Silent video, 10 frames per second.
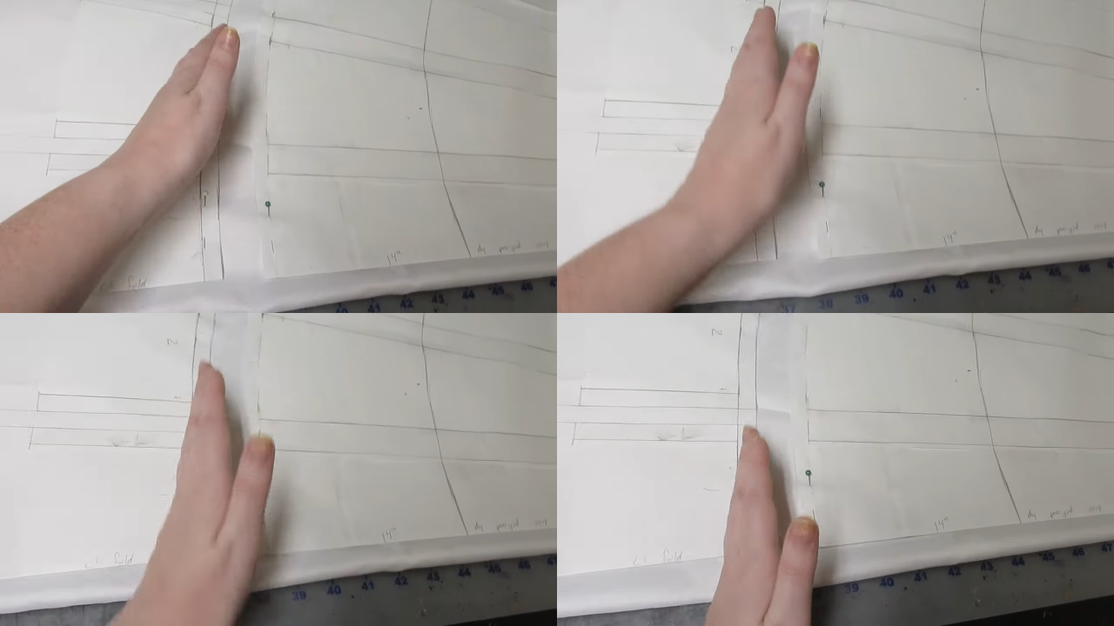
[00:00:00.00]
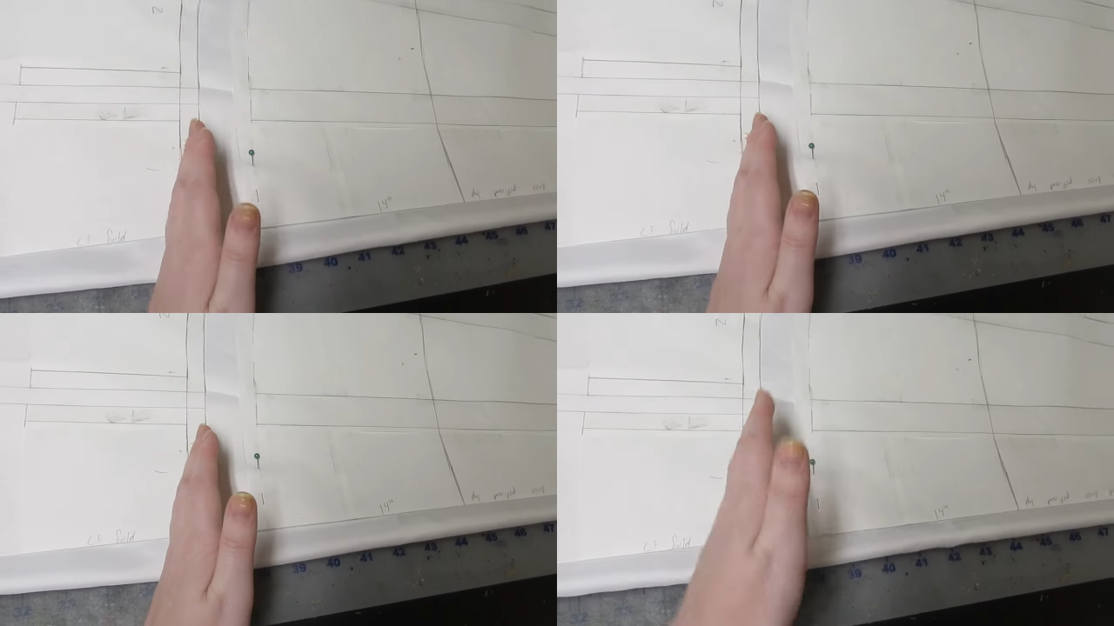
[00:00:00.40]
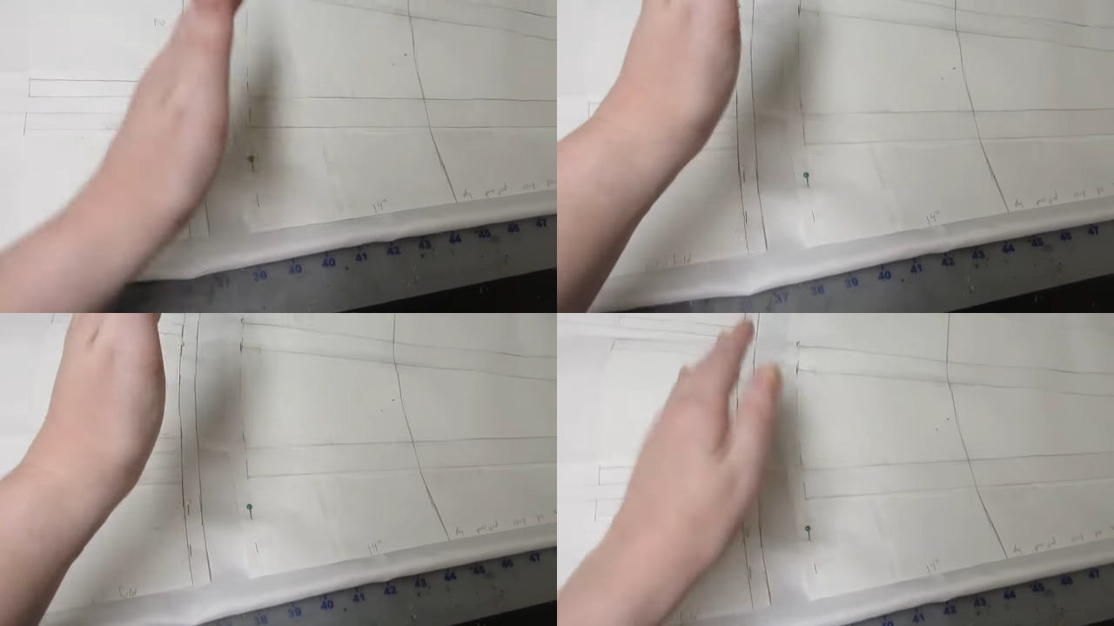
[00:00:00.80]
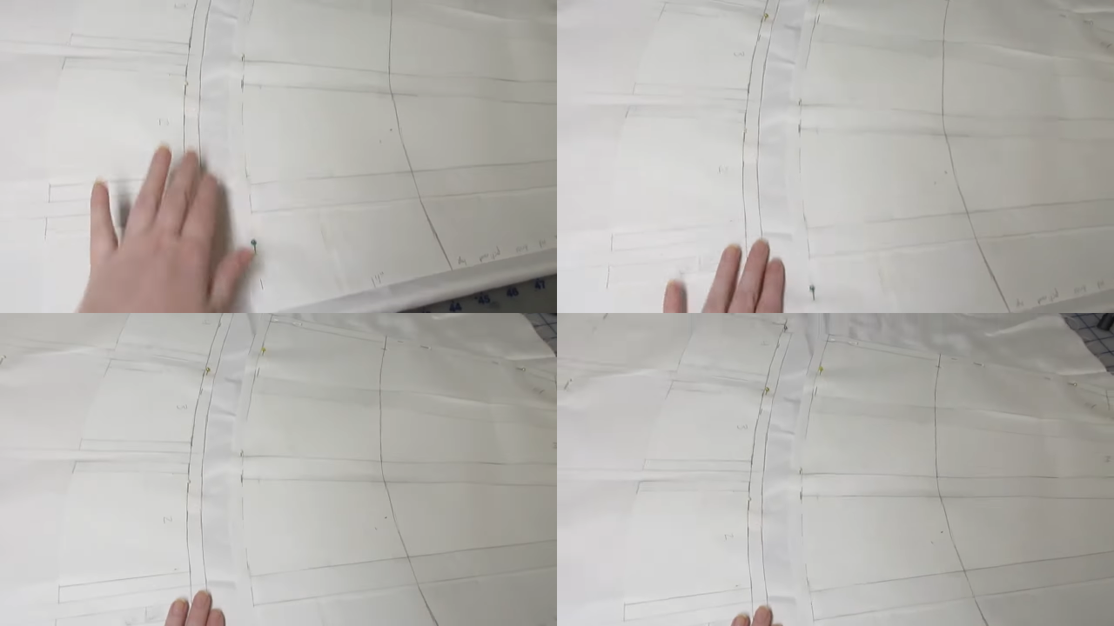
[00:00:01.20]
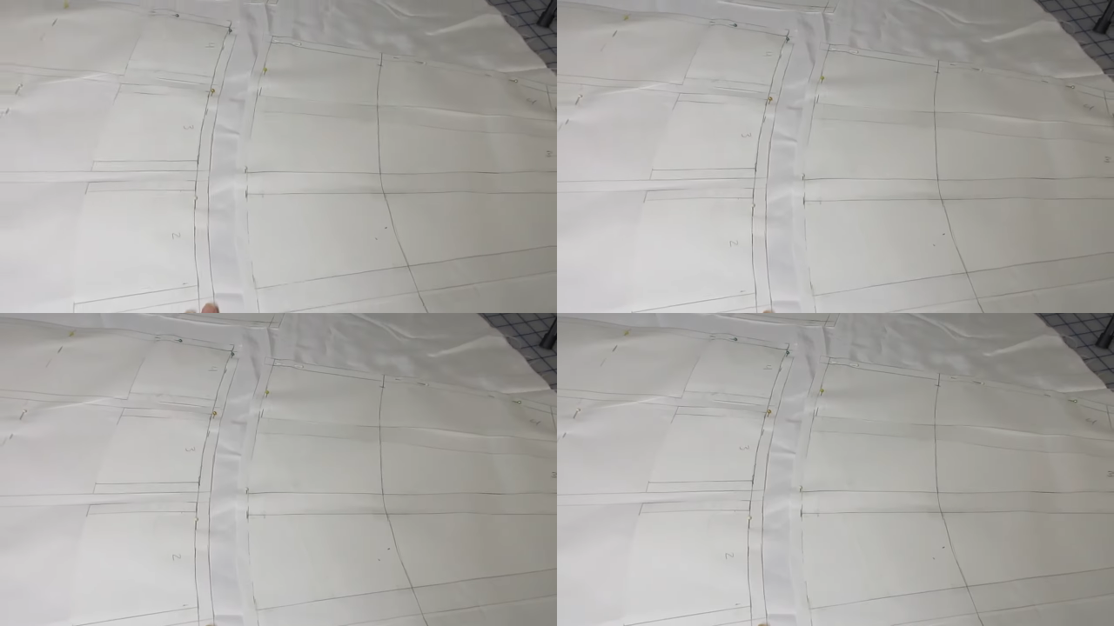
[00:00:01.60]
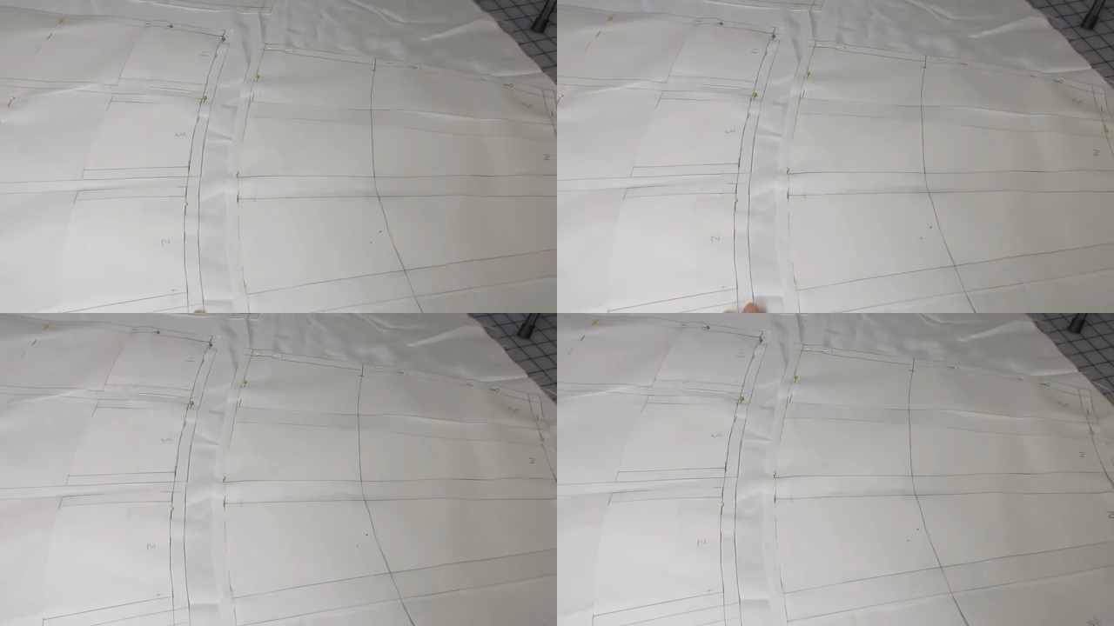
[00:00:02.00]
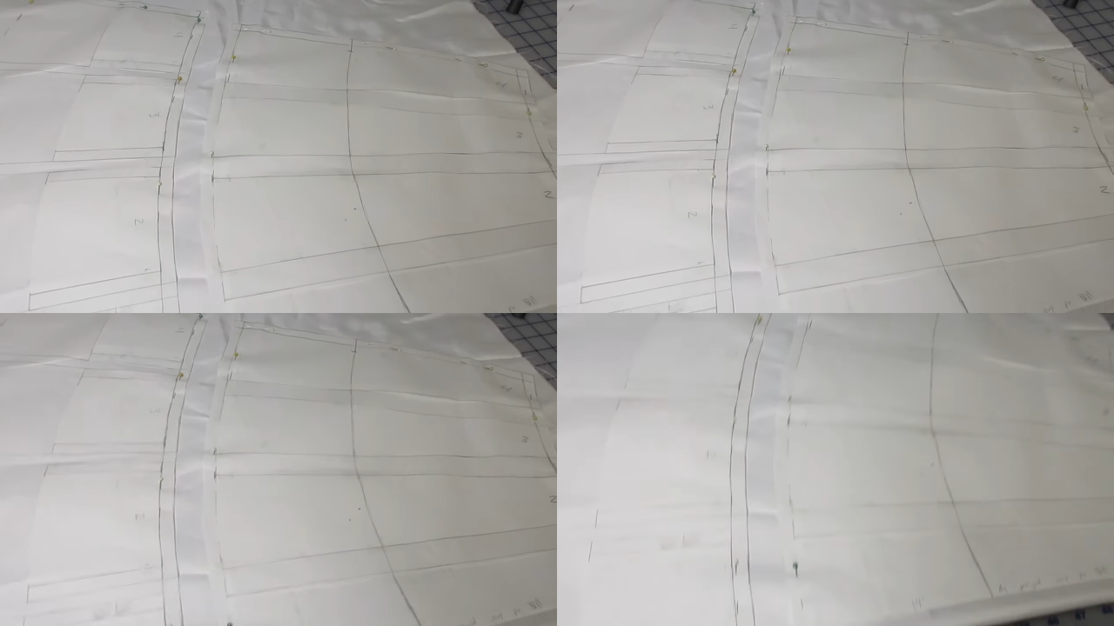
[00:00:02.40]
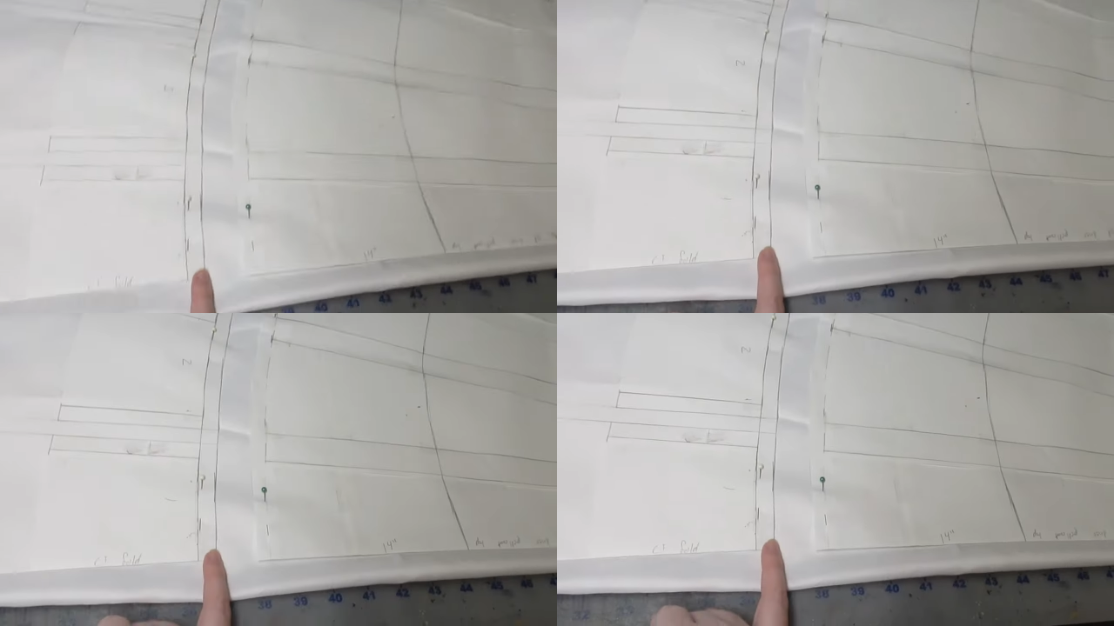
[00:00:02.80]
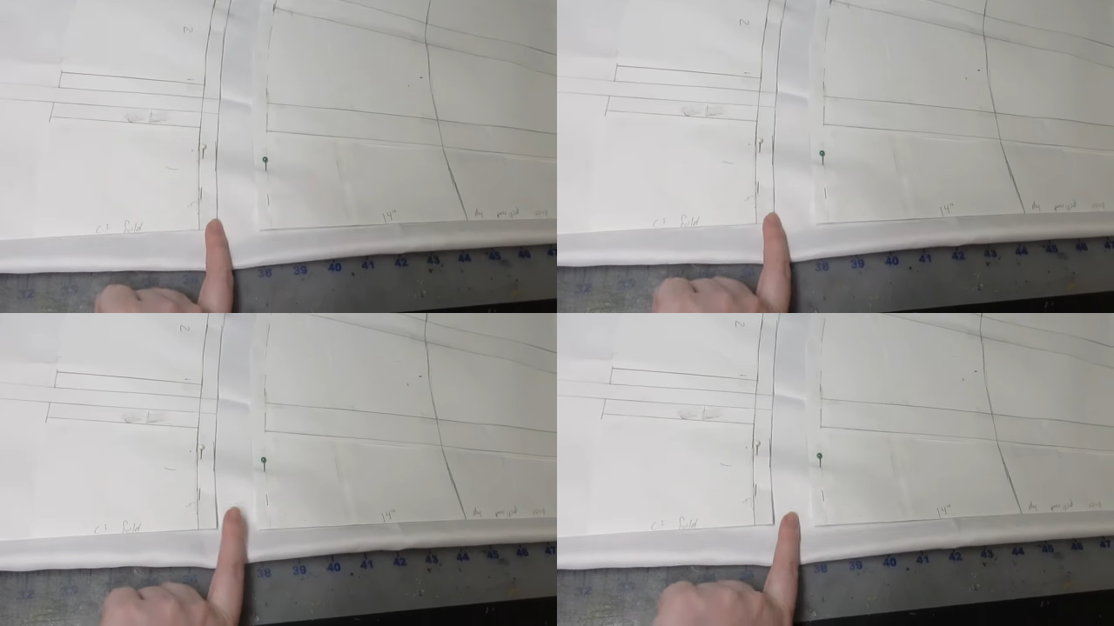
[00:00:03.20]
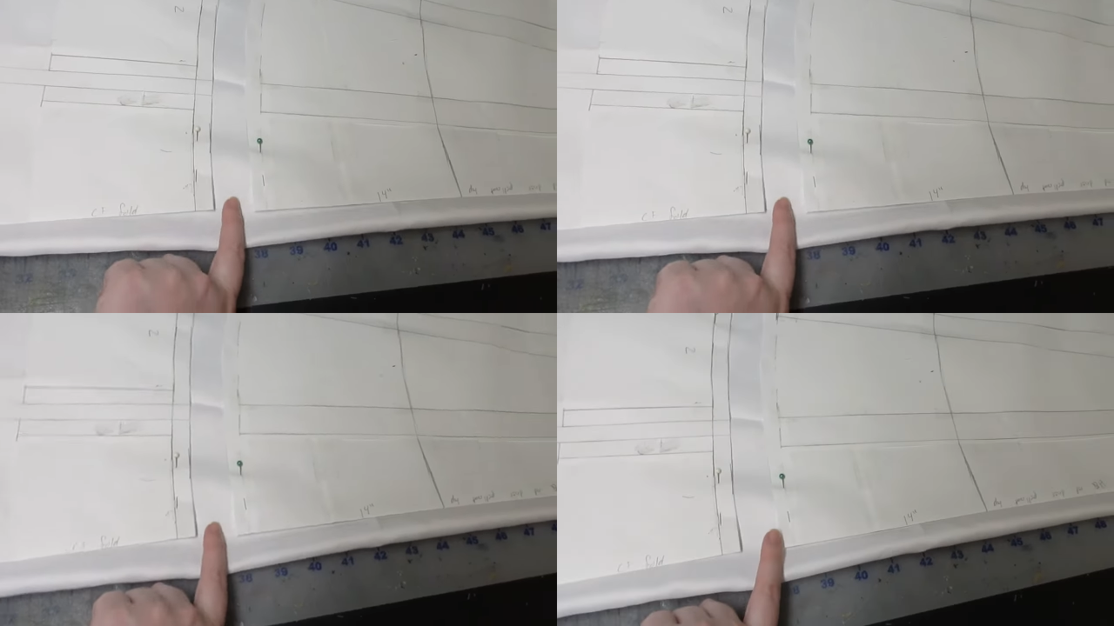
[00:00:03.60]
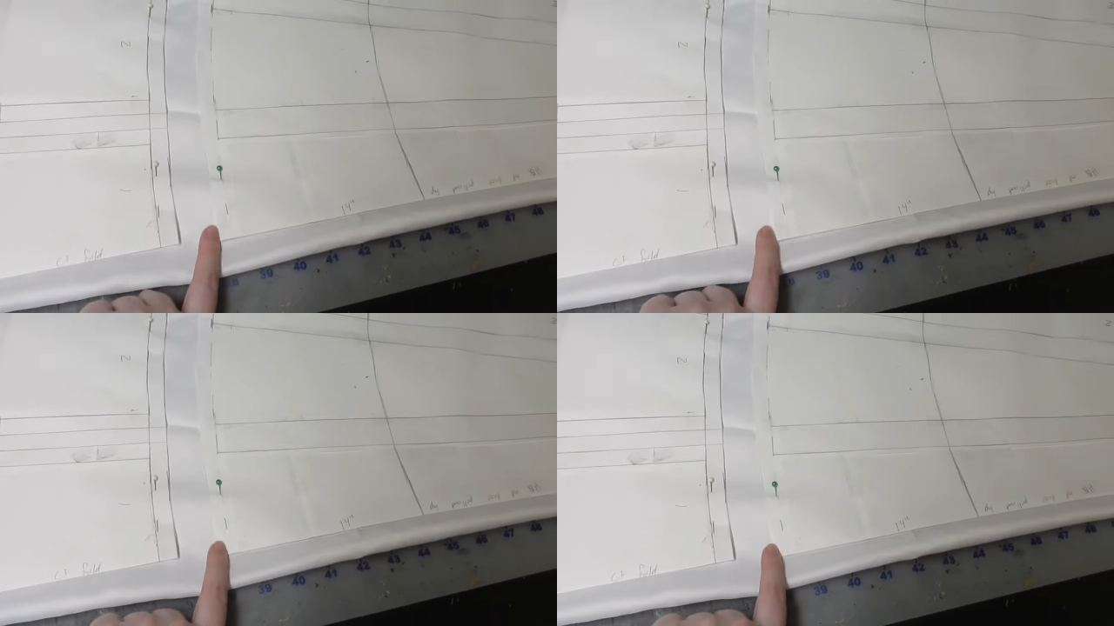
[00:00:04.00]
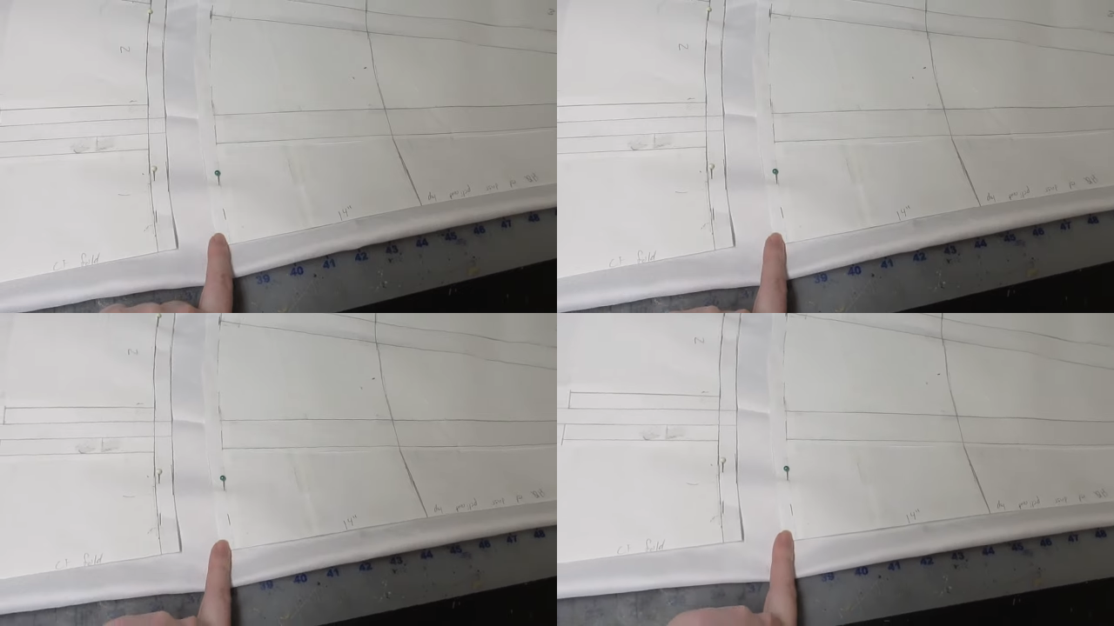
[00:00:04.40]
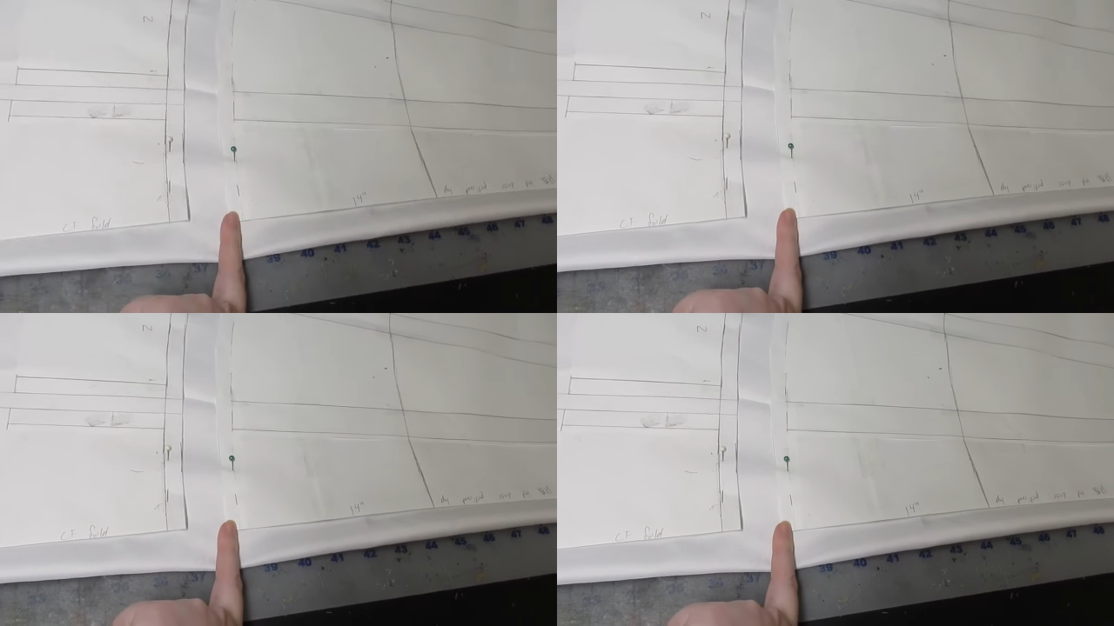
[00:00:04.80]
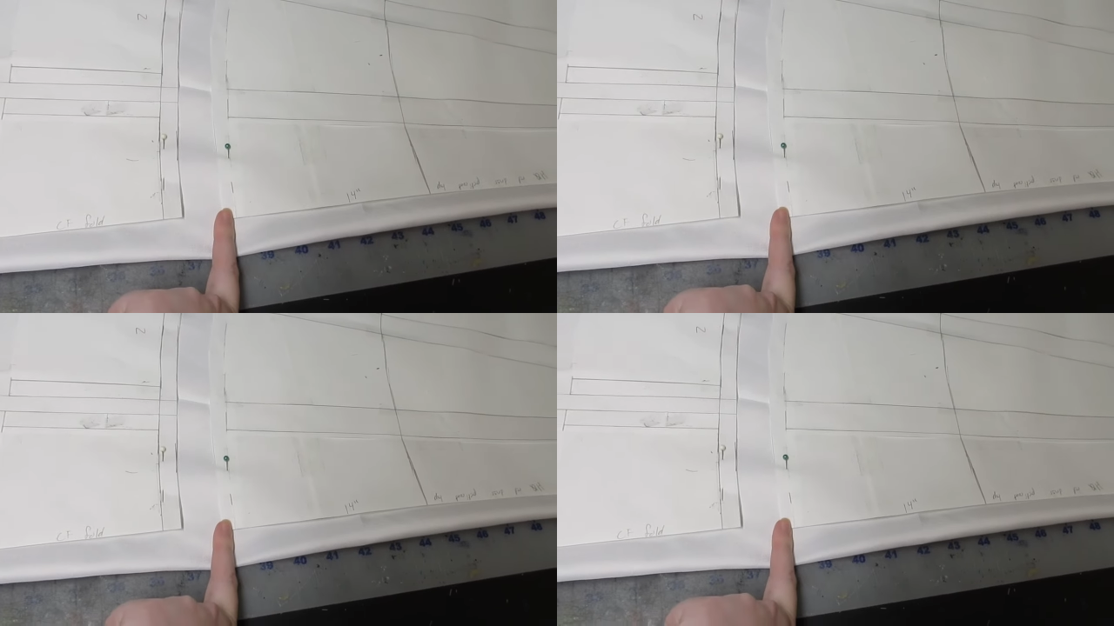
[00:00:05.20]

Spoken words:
(no speaker visible)